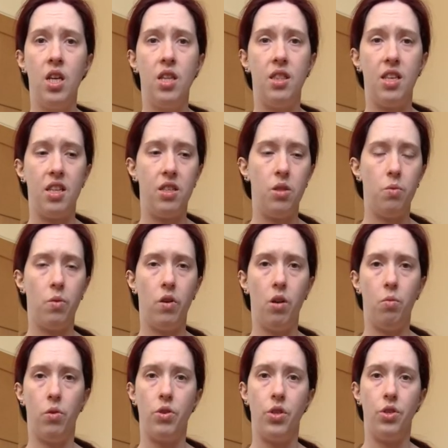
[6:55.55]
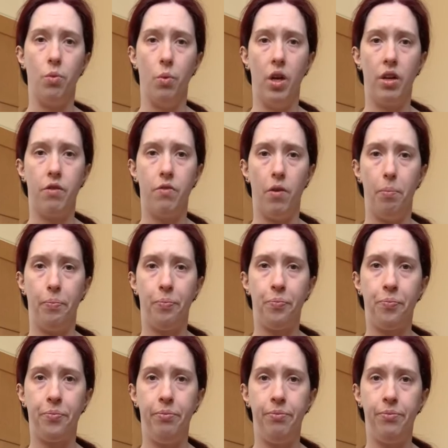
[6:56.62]
This is where I want you to work from.
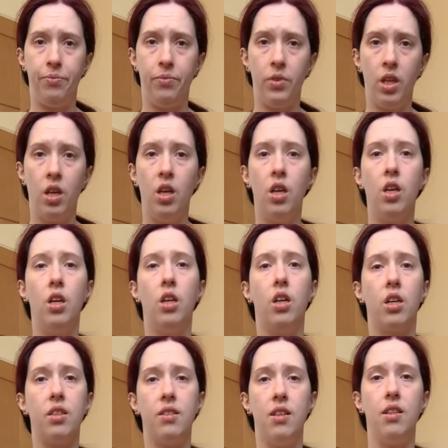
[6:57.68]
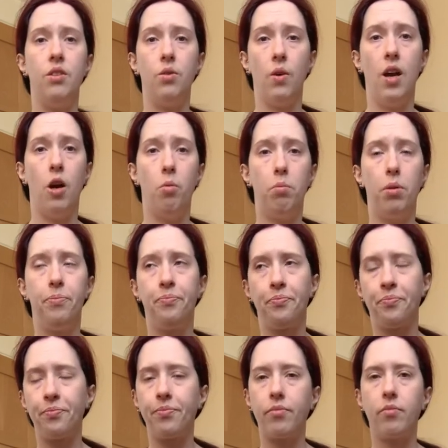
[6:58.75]
And like I say, this will help
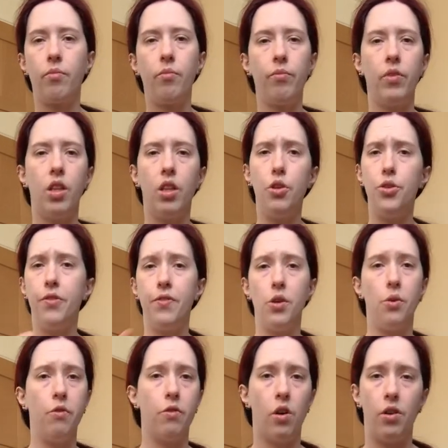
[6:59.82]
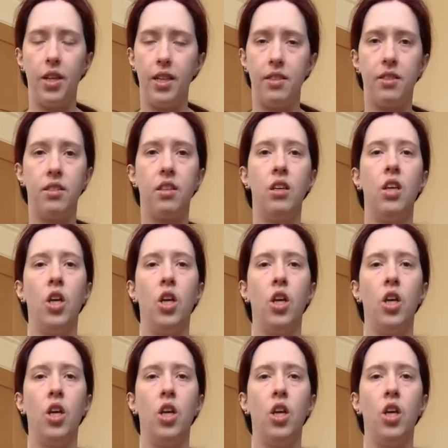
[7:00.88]
those of you who've got this